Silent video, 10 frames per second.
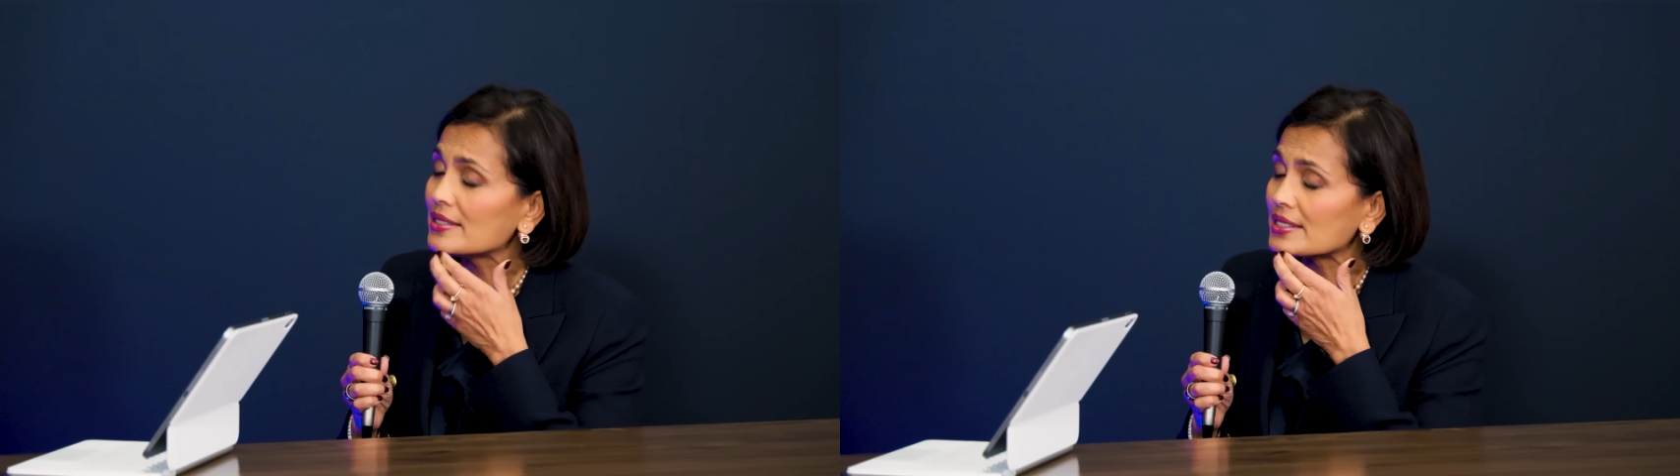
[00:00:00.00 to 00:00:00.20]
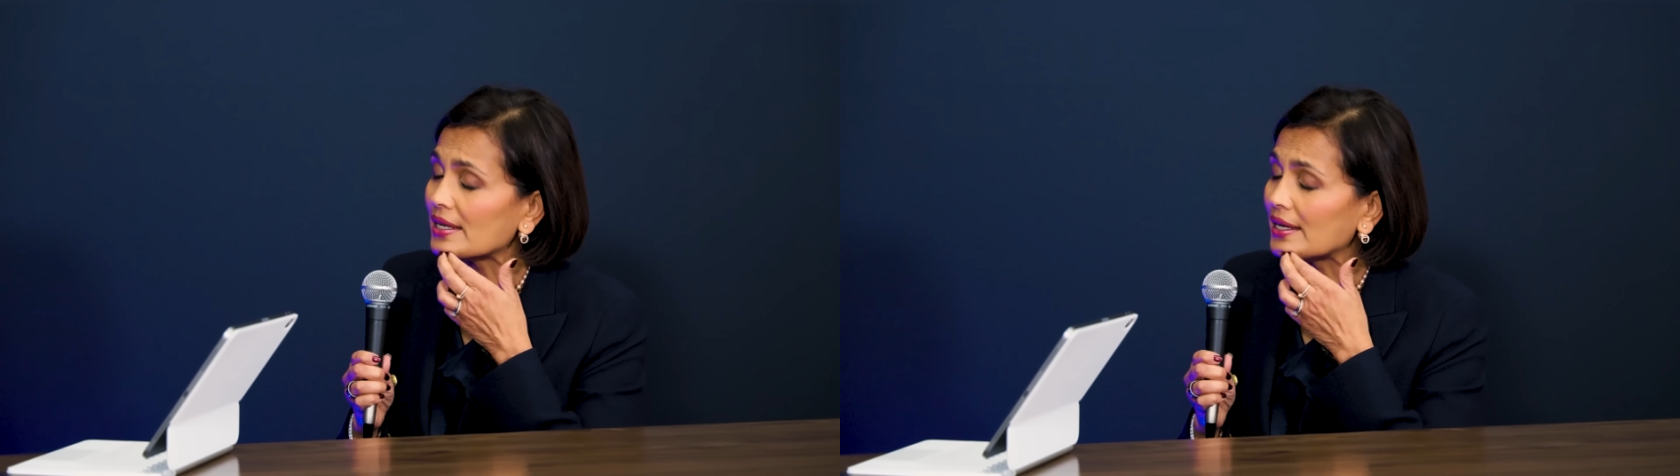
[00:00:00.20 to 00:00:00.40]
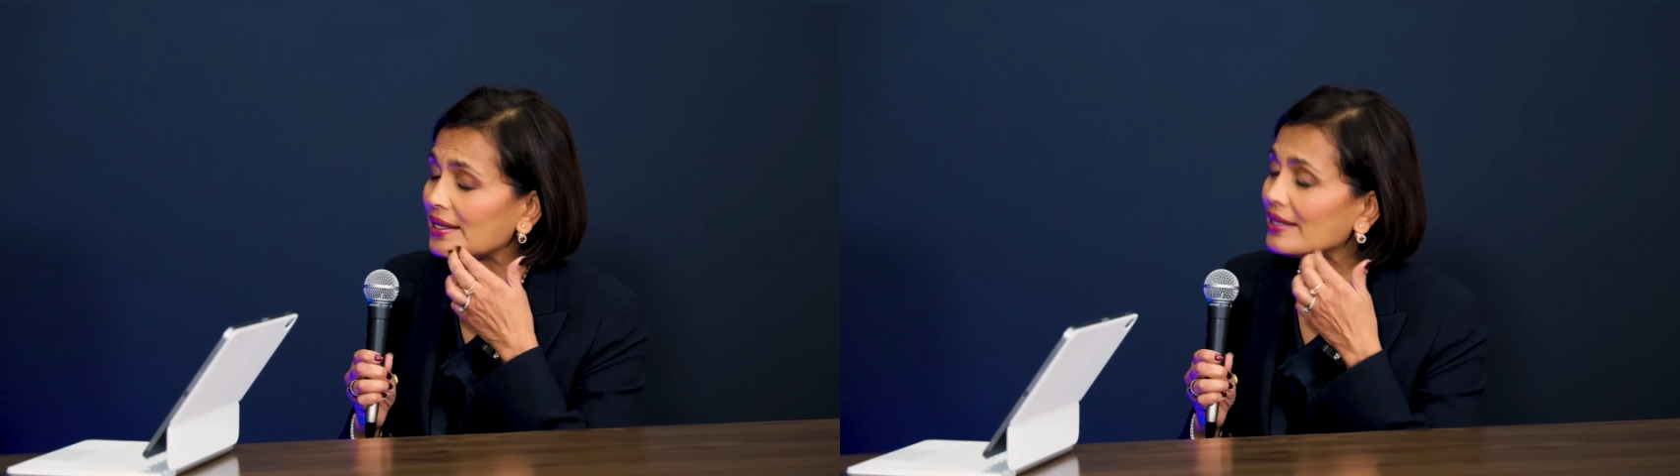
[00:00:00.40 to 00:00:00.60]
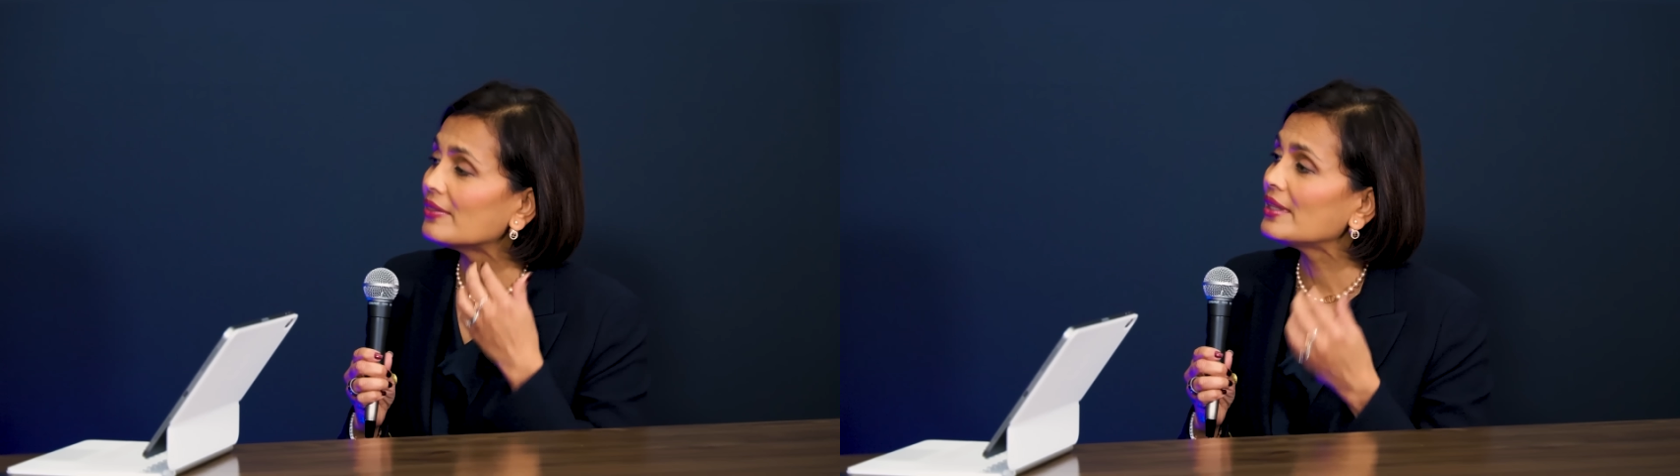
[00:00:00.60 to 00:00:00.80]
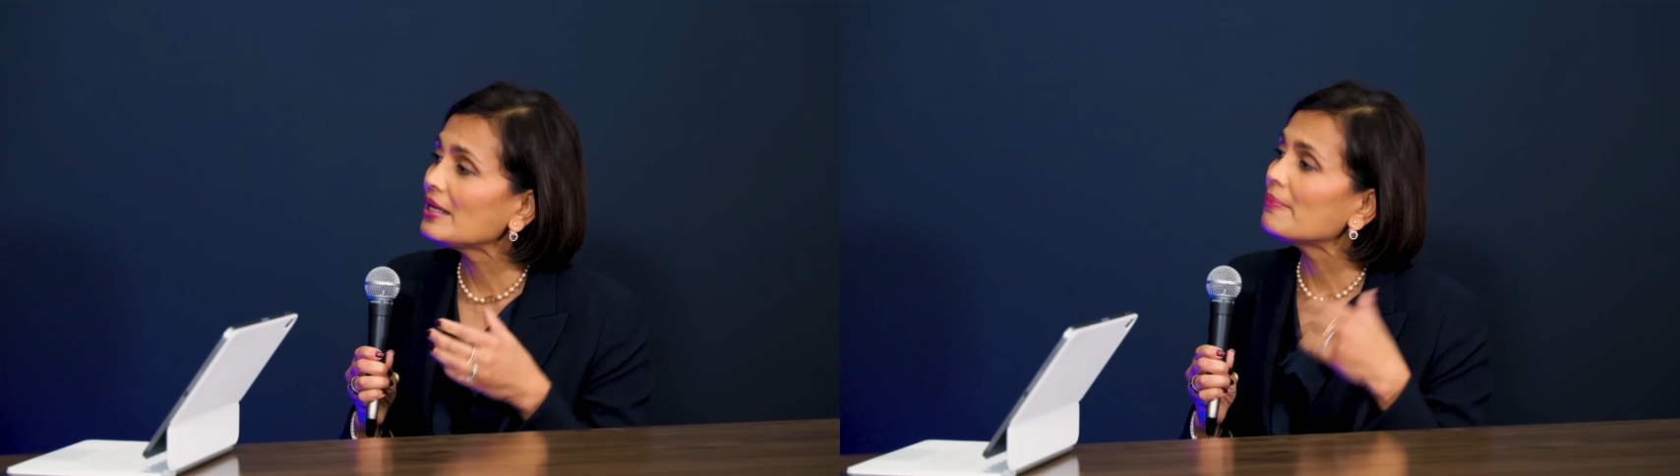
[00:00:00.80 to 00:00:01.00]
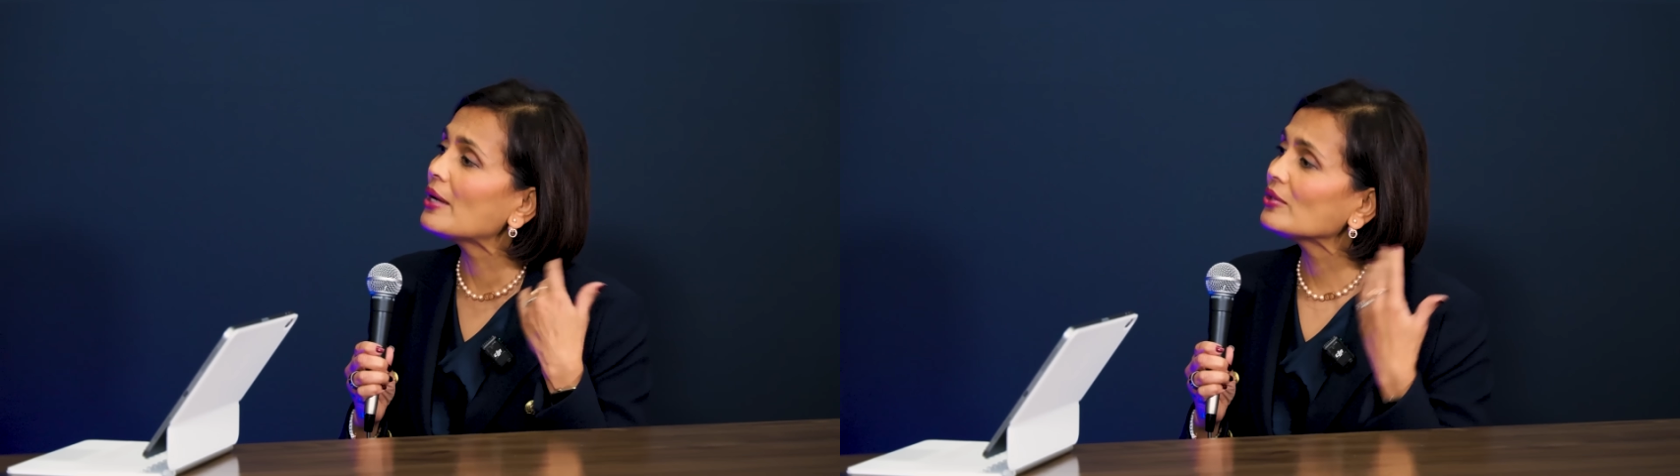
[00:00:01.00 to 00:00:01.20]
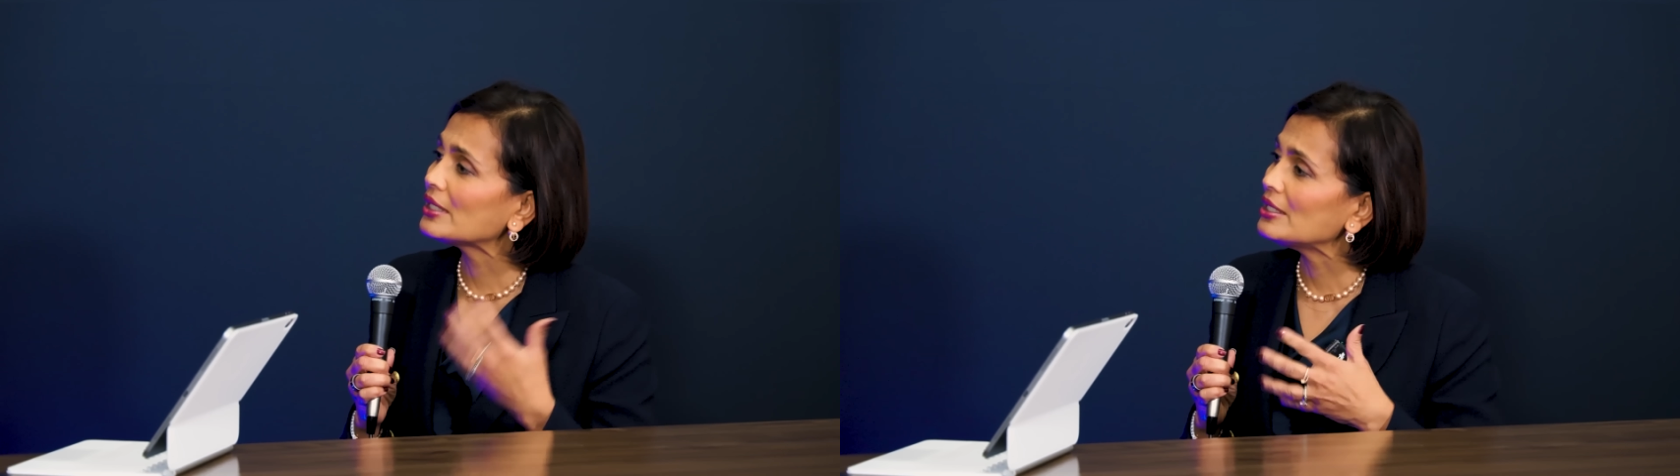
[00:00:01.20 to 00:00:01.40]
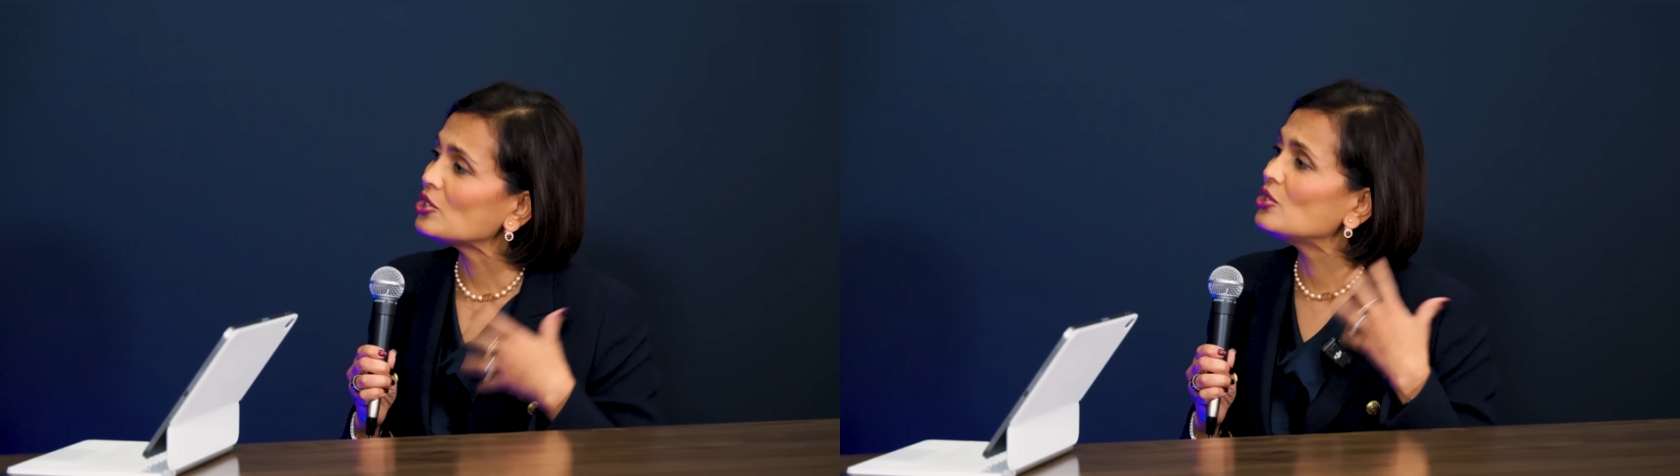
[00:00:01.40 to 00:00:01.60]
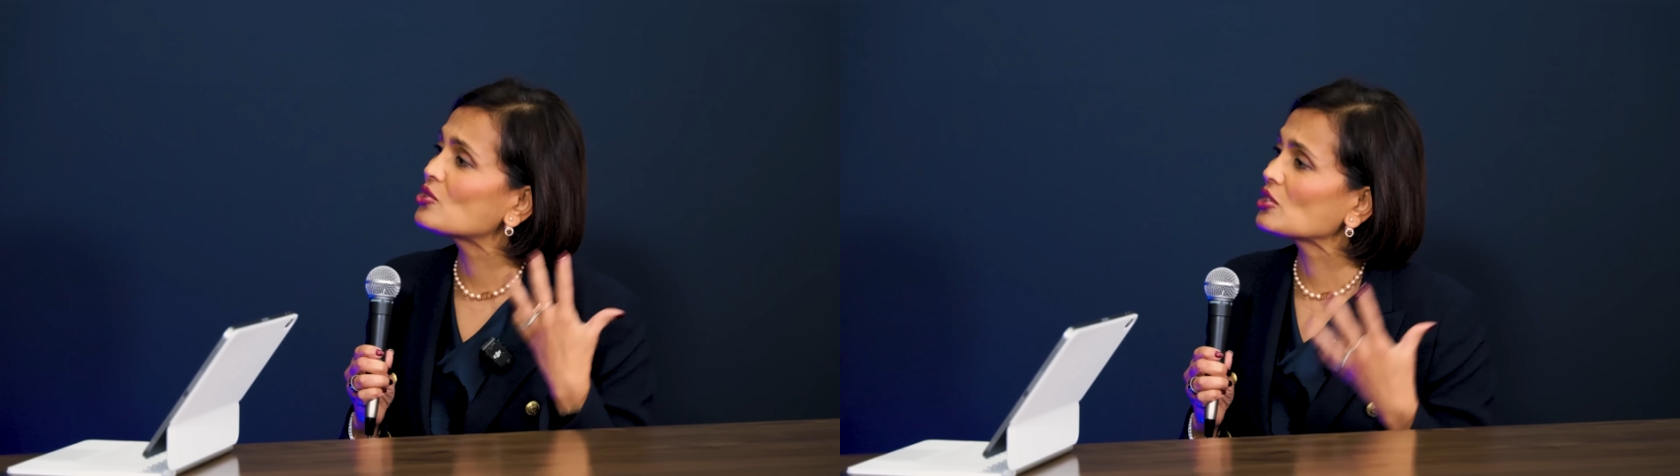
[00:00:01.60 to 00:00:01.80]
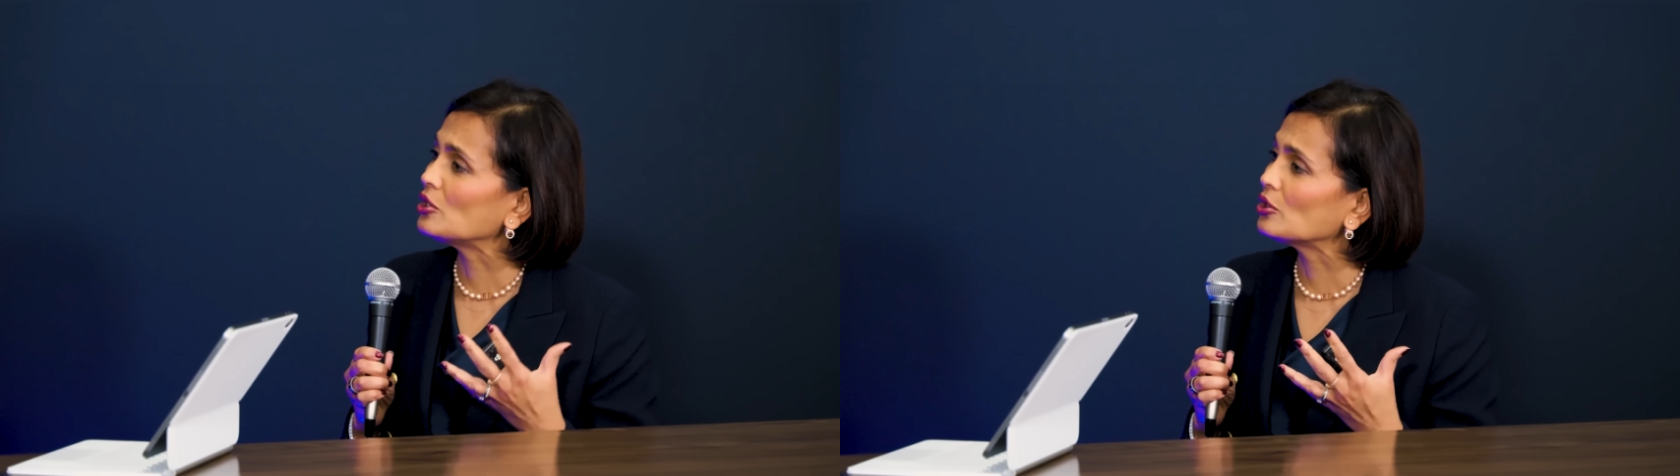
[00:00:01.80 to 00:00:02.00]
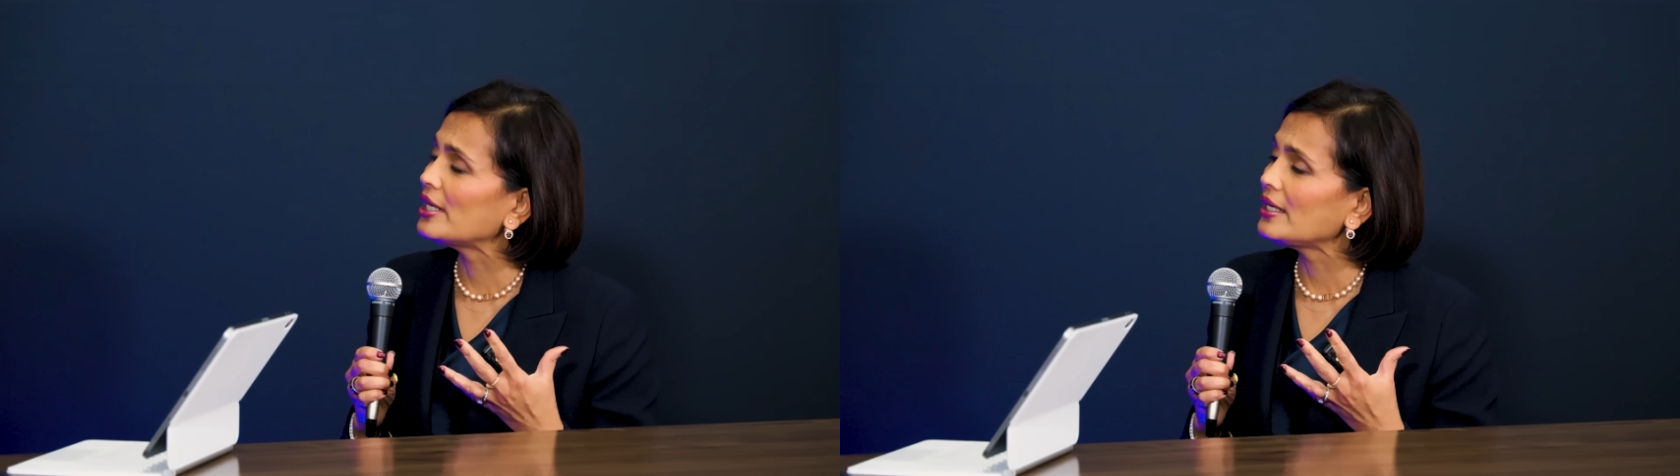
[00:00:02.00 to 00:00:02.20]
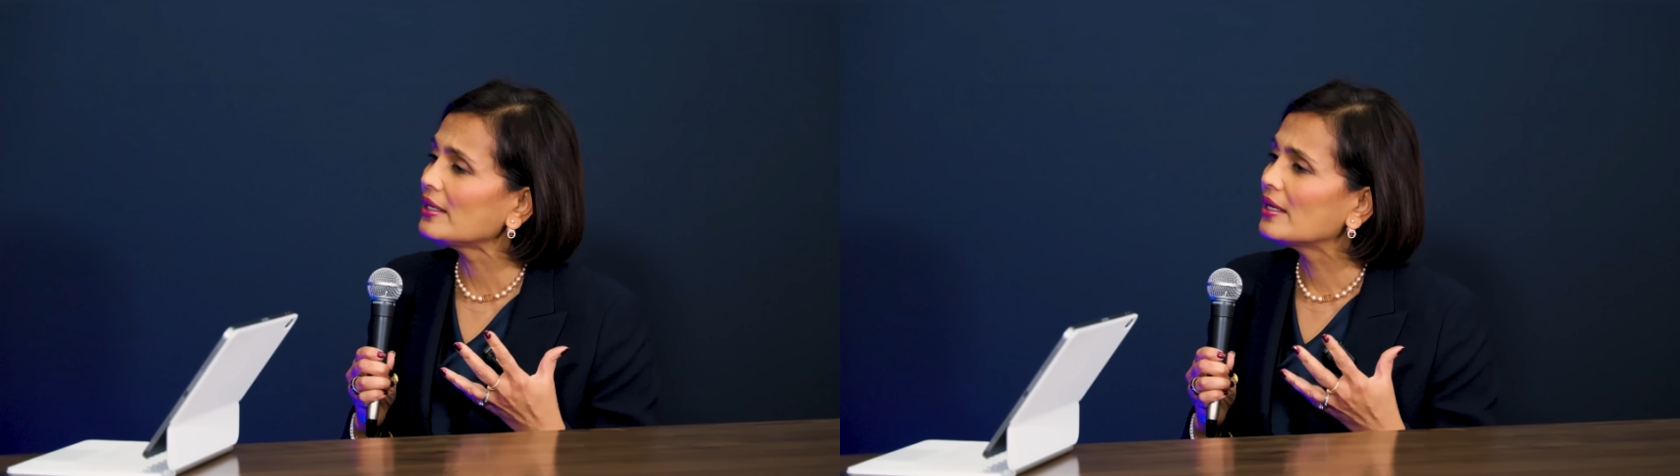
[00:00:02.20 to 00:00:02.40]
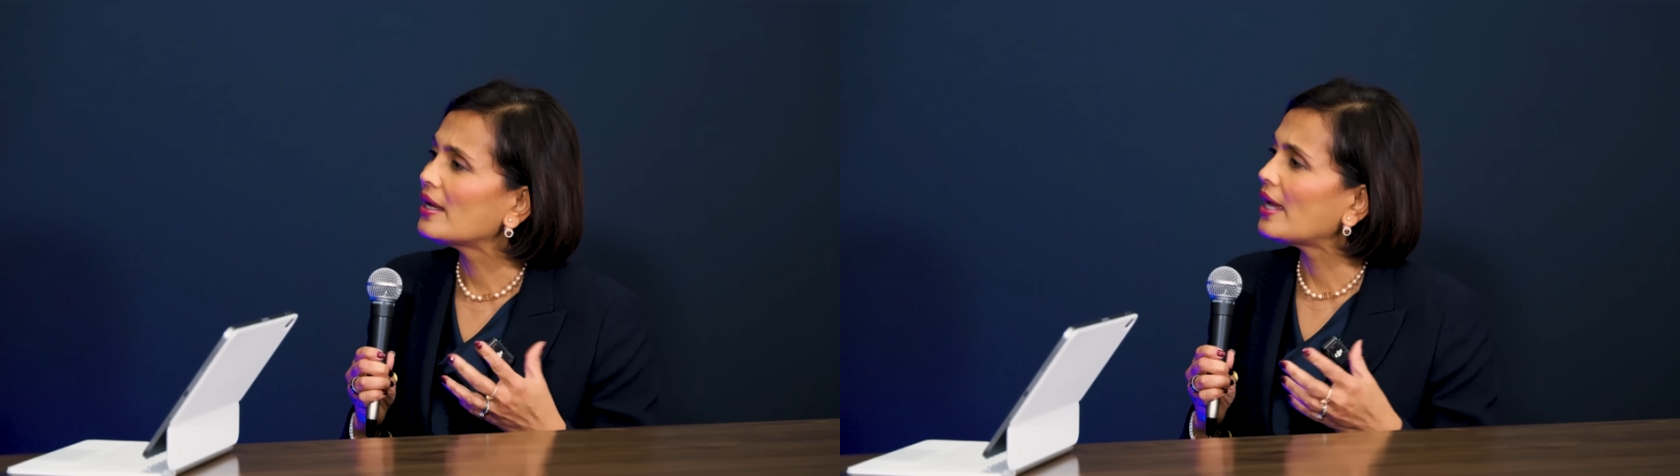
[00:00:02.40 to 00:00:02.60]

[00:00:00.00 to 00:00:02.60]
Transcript: I'd say think about continuous learning